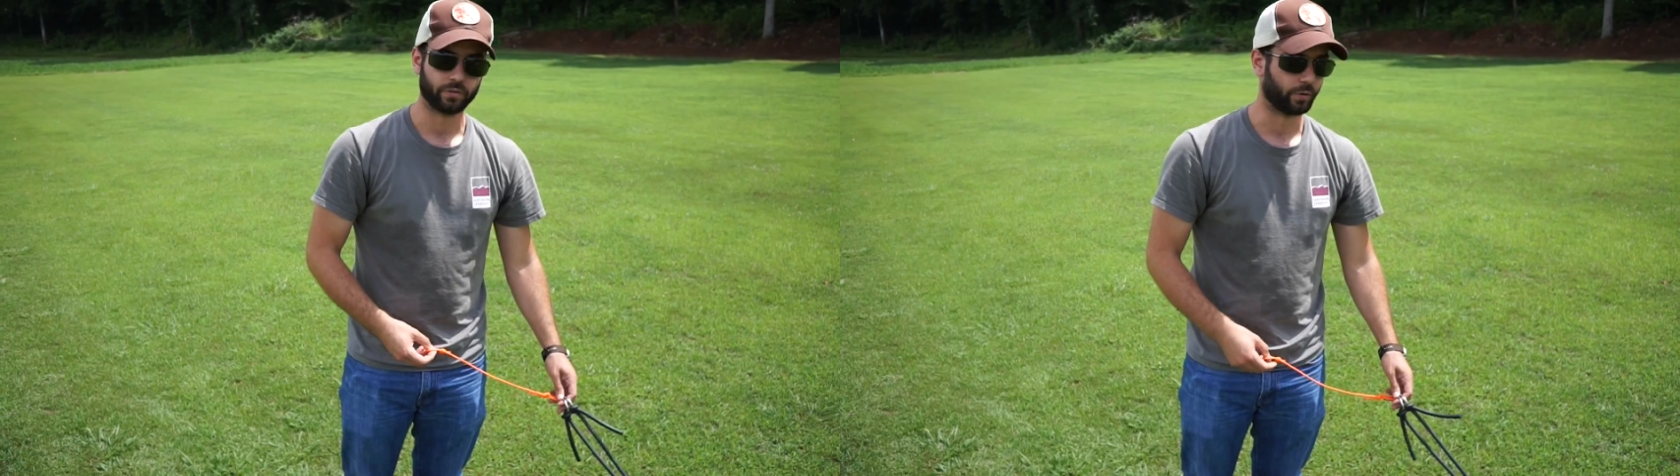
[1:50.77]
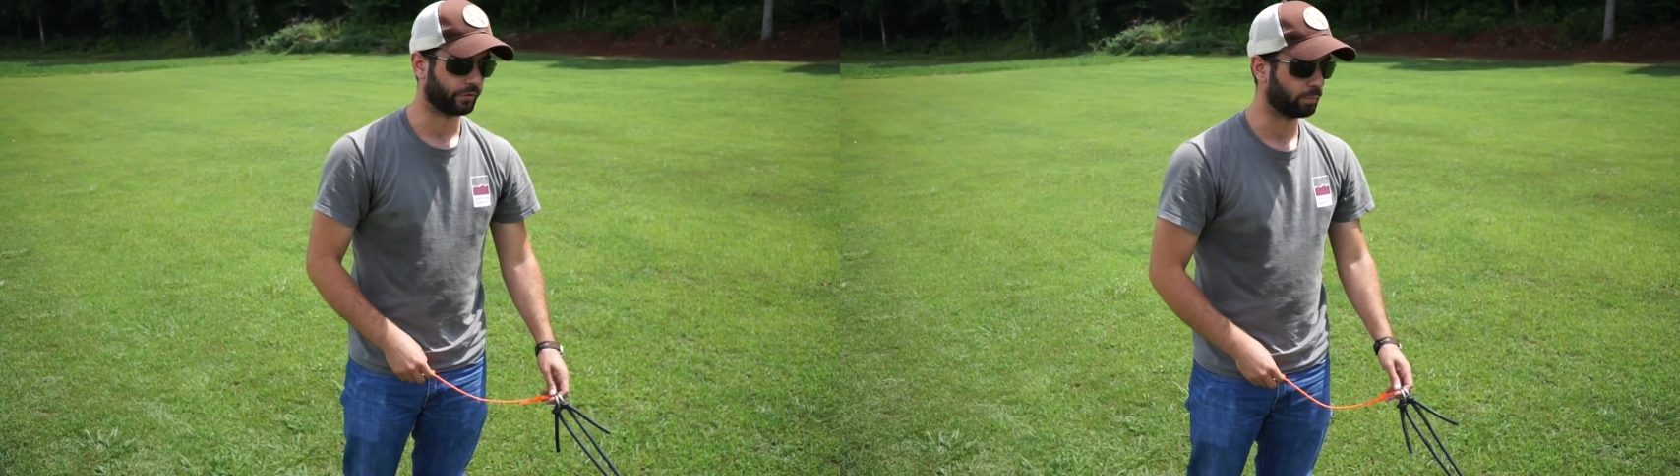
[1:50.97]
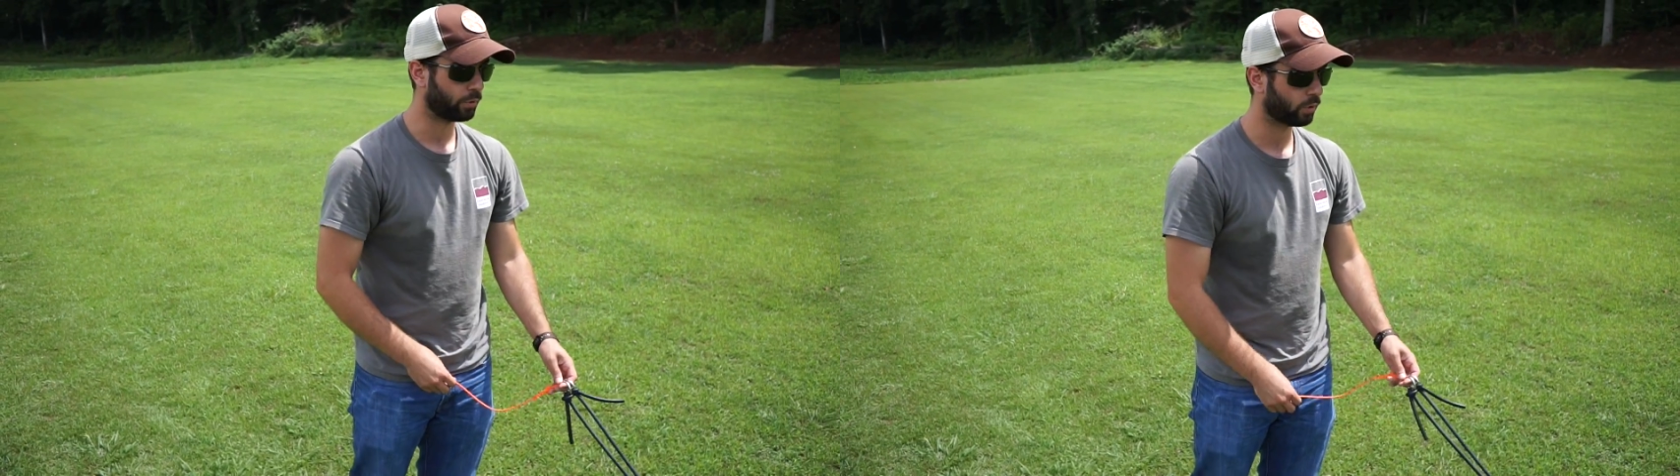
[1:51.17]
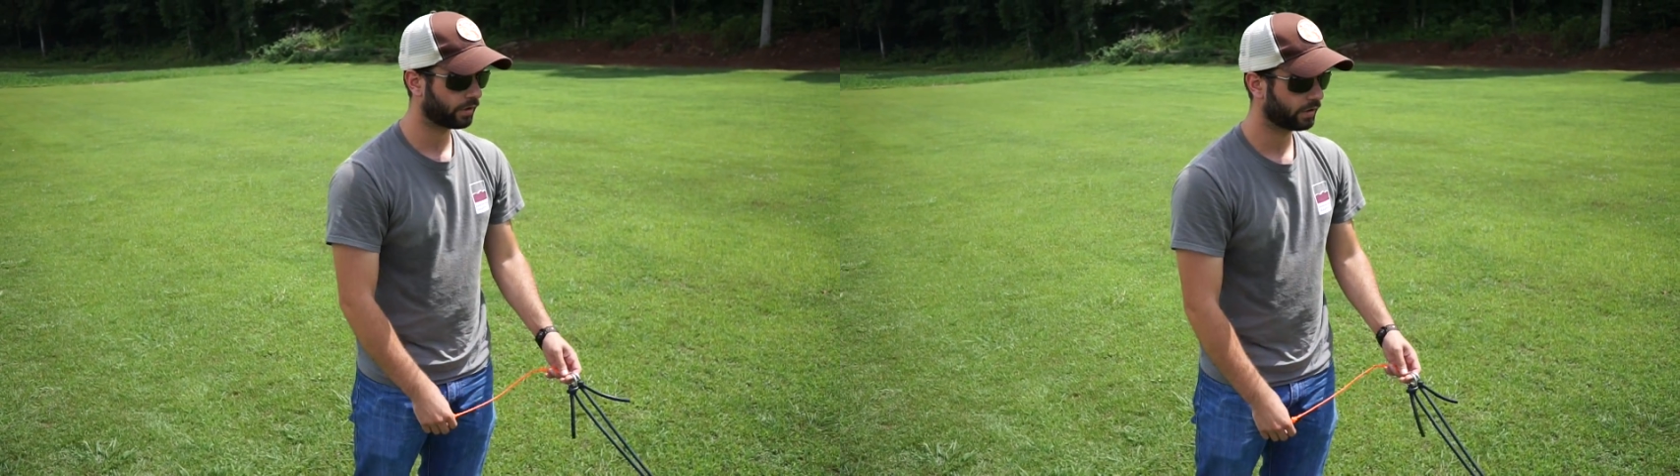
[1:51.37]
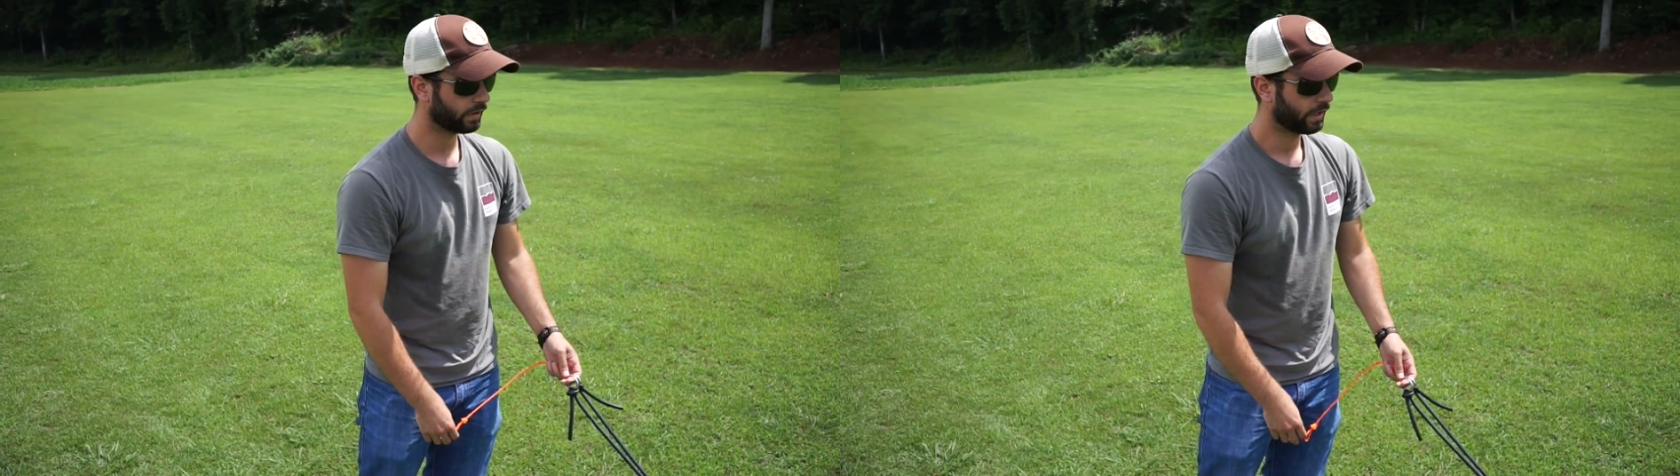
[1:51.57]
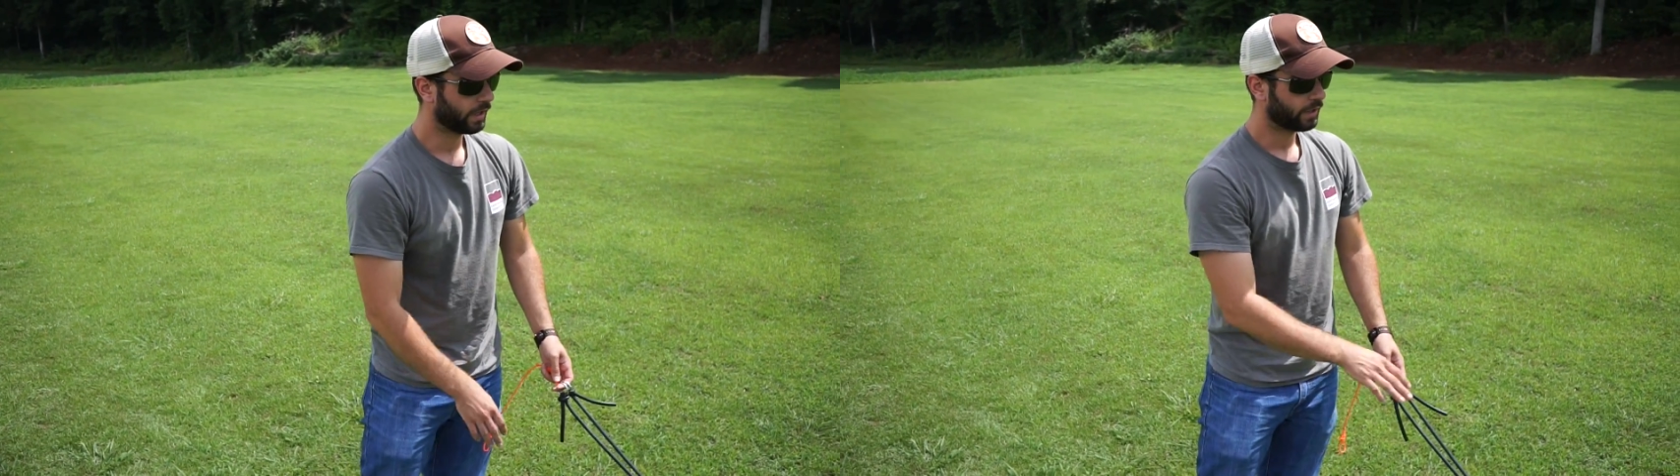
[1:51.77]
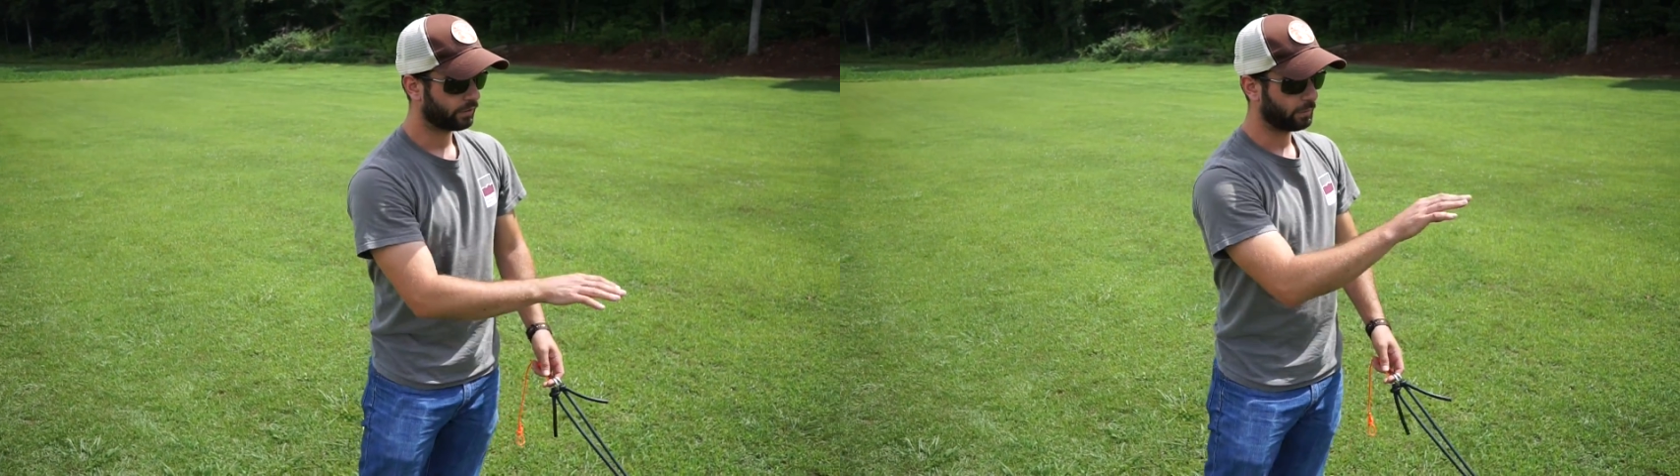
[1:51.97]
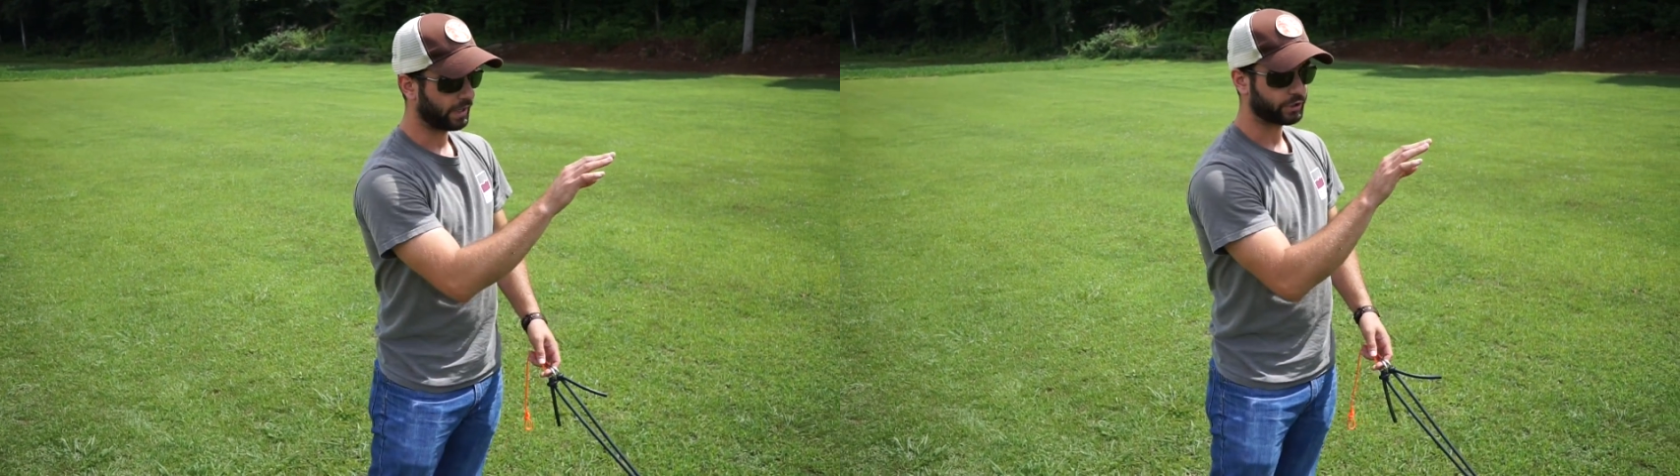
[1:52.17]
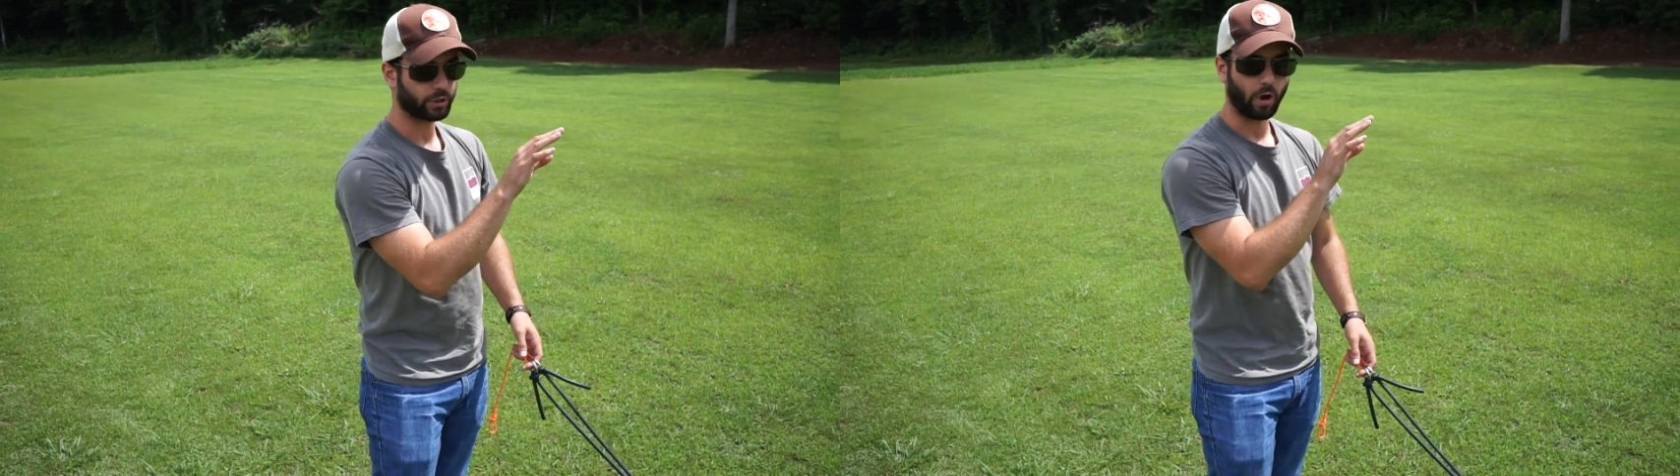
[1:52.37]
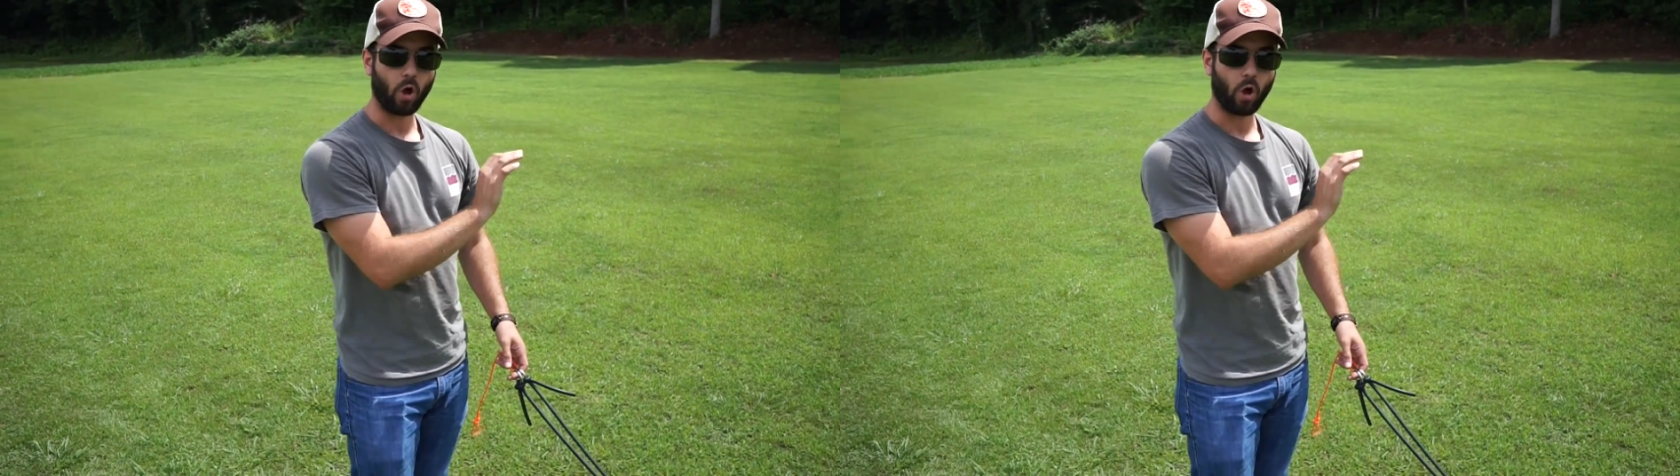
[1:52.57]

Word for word: So it's important to make sure